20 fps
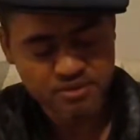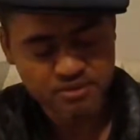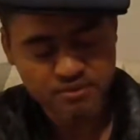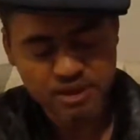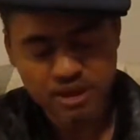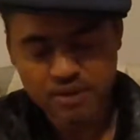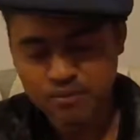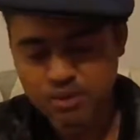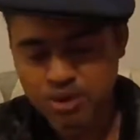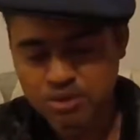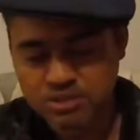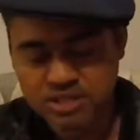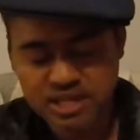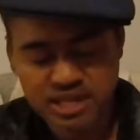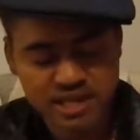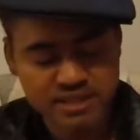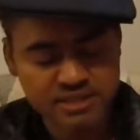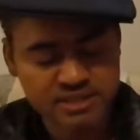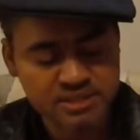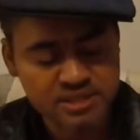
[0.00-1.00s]
When I
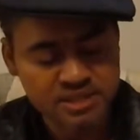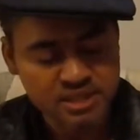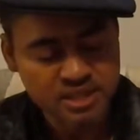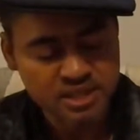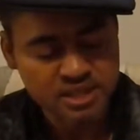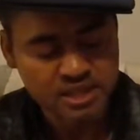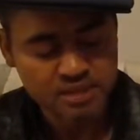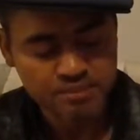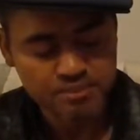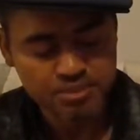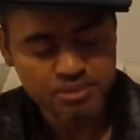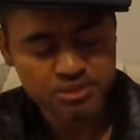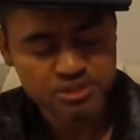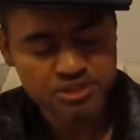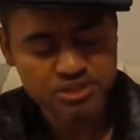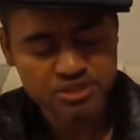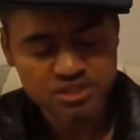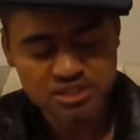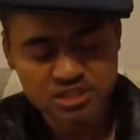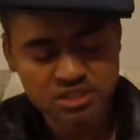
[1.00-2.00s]
rotate, it
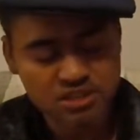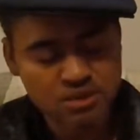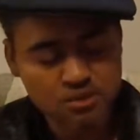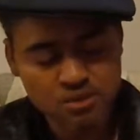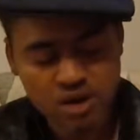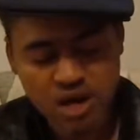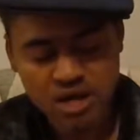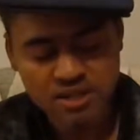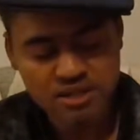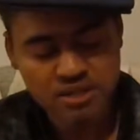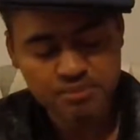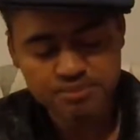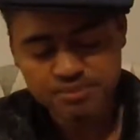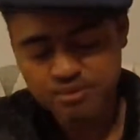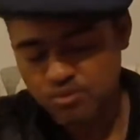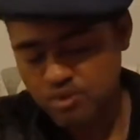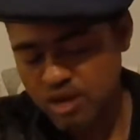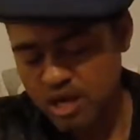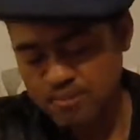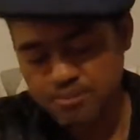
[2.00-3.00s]
pushes this little rod up. The
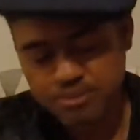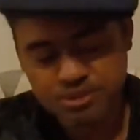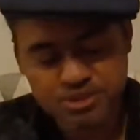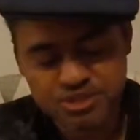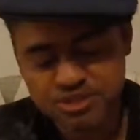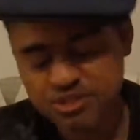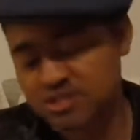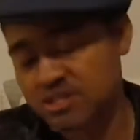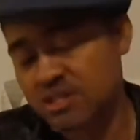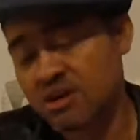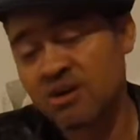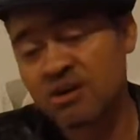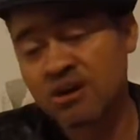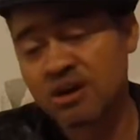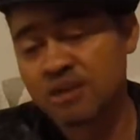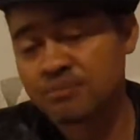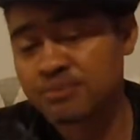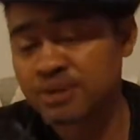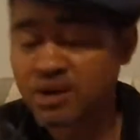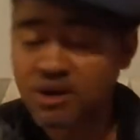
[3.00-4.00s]
rod pushes the
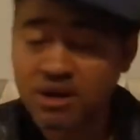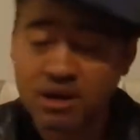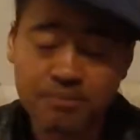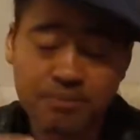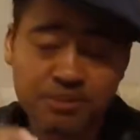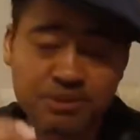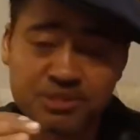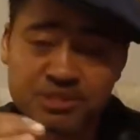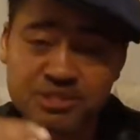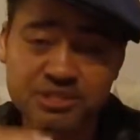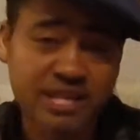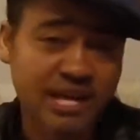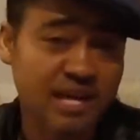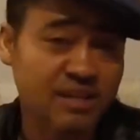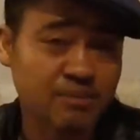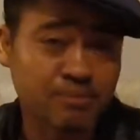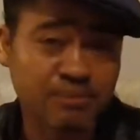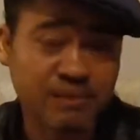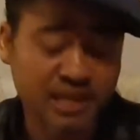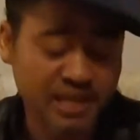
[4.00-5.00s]
arm pushes down
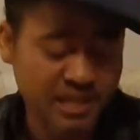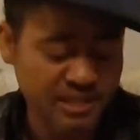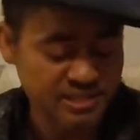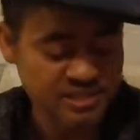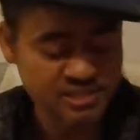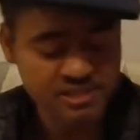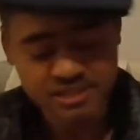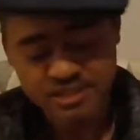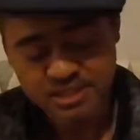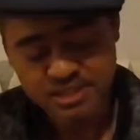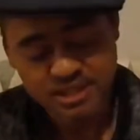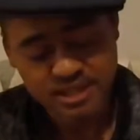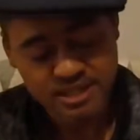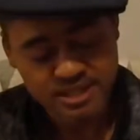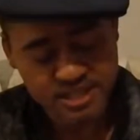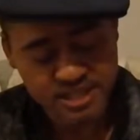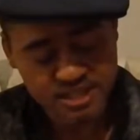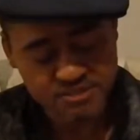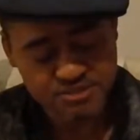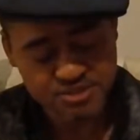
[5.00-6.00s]
the plate, and
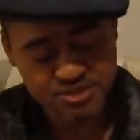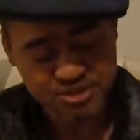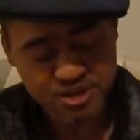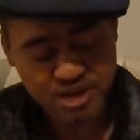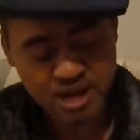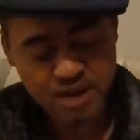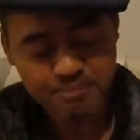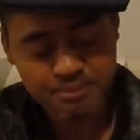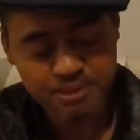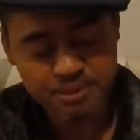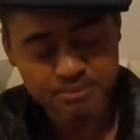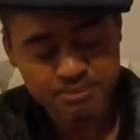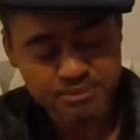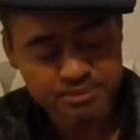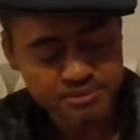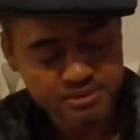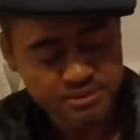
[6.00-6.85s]
that gives you your hop-up.